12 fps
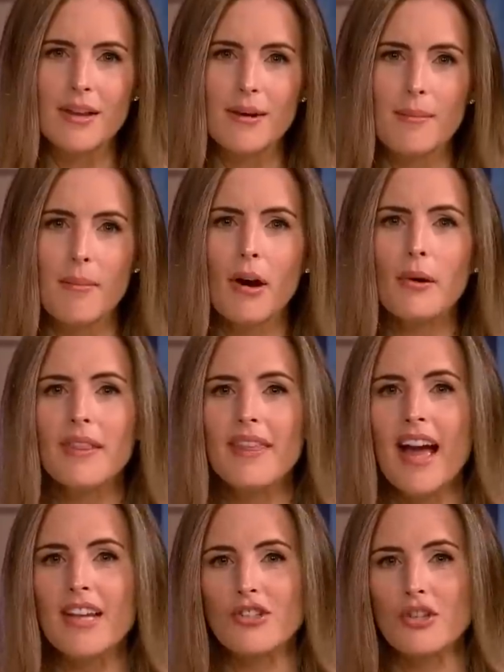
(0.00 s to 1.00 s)
Margaret
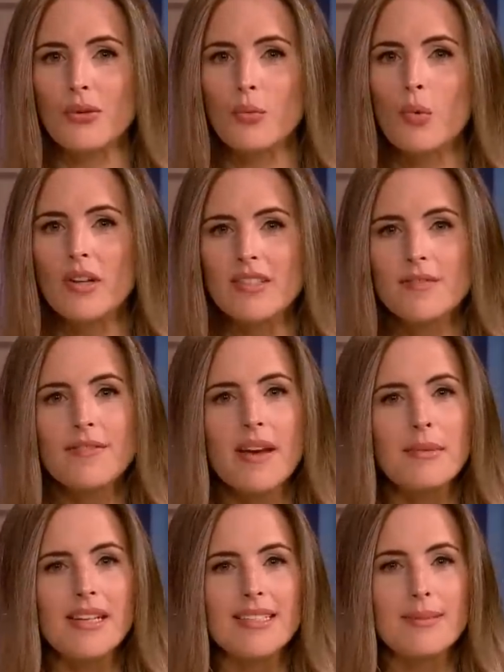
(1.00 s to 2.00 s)
Thatcher once
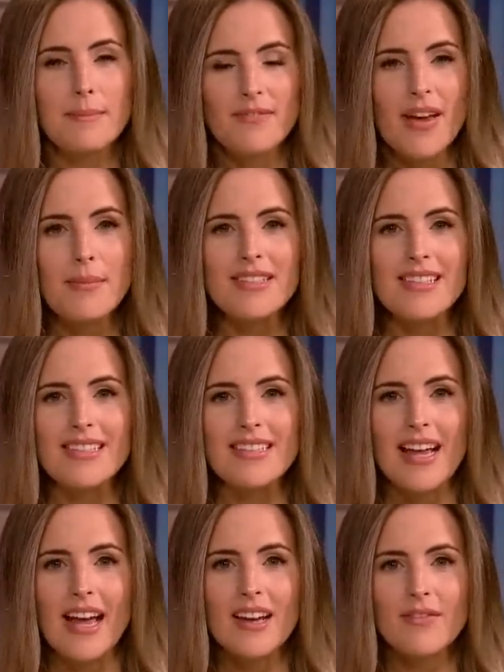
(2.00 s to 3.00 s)
famously
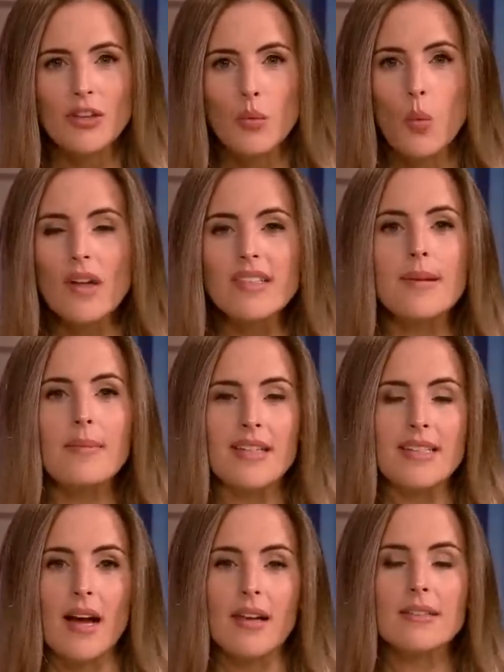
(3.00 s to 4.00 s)
said, if you want something
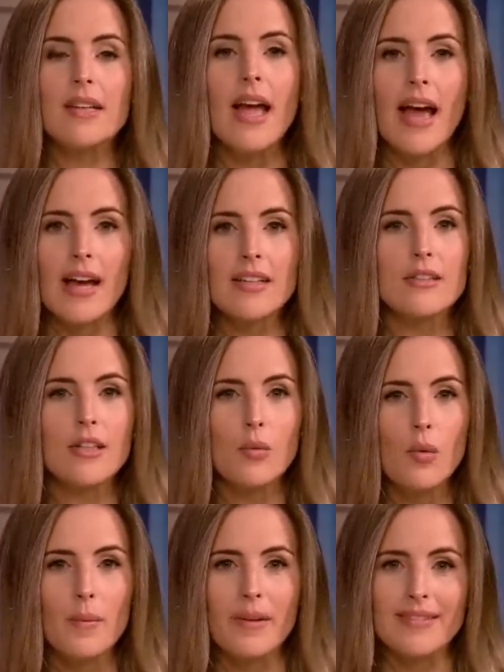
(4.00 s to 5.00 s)
done, ask a
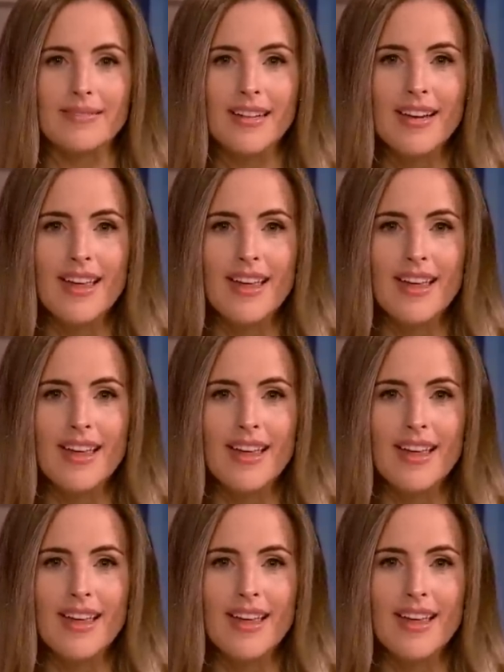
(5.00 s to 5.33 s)
woman.